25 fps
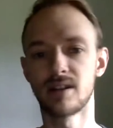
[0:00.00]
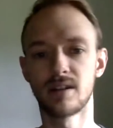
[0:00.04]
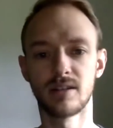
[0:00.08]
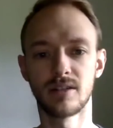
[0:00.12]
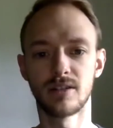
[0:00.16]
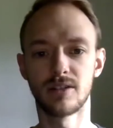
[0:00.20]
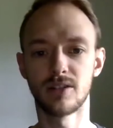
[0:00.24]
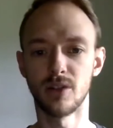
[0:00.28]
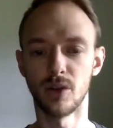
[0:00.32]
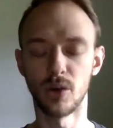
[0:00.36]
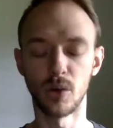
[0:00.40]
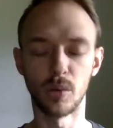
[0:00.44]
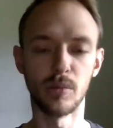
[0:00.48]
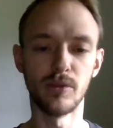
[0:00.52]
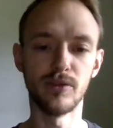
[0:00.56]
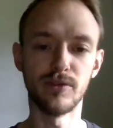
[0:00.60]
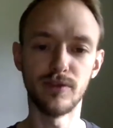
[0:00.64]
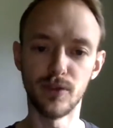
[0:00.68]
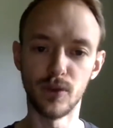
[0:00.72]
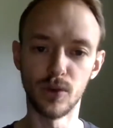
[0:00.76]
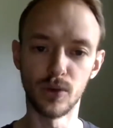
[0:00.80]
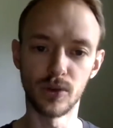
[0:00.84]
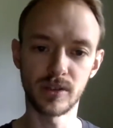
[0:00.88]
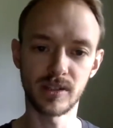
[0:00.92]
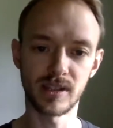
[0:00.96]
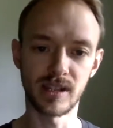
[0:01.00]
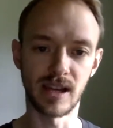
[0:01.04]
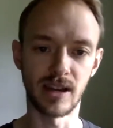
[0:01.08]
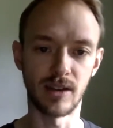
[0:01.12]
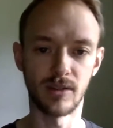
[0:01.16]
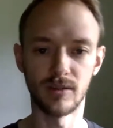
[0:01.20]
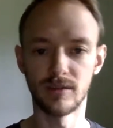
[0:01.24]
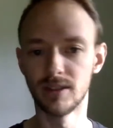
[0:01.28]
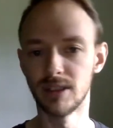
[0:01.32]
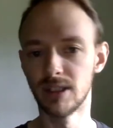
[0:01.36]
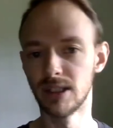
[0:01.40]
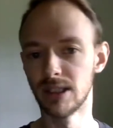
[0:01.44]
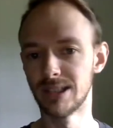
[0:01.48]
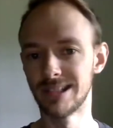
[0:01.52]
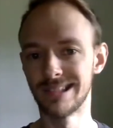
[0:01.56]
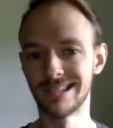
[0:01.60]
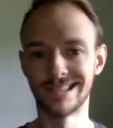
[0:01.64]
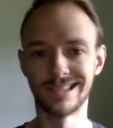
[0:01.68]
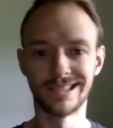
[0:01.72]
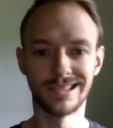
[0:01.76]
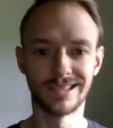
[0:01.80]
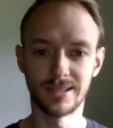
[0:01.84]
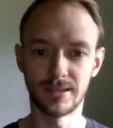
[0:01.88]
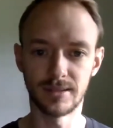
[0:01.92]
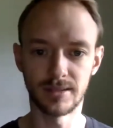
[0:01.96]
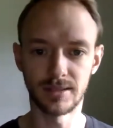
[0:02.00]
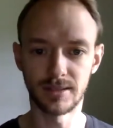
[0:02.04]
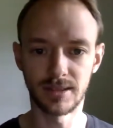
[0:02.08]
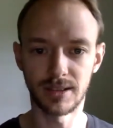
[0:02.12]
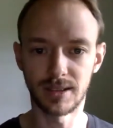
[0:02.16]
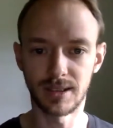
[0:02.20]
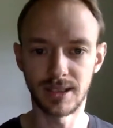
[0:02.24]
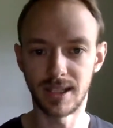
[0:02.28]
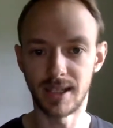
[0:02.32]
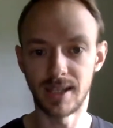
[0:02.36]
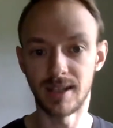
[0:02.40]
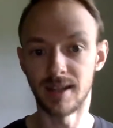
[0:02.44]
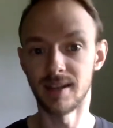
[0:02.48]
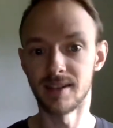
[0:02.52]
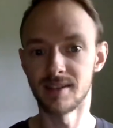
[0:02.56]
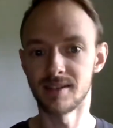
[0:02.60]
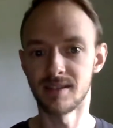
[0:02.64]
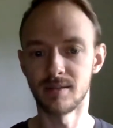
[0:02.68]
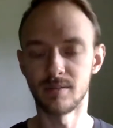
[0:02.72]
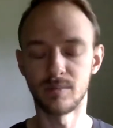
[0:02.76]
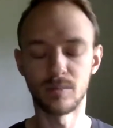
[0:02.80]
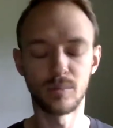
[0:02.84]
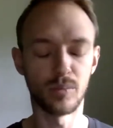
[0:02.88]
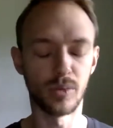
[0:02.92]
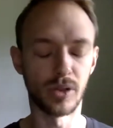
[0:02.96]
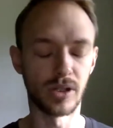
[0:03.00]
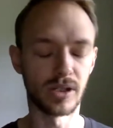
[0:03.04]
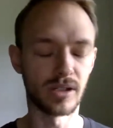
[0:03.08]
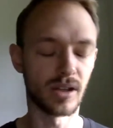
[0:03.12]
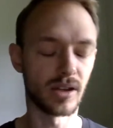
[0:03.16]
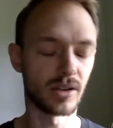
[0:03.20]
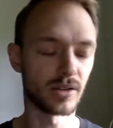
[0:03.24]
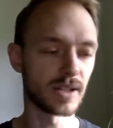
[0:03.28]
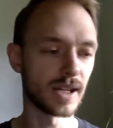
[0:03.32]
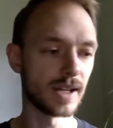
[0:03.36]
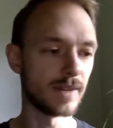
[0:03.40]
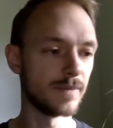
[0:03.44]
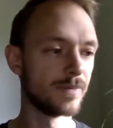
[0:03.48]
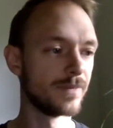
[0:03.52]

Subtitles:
global force now. It isn't, but okay.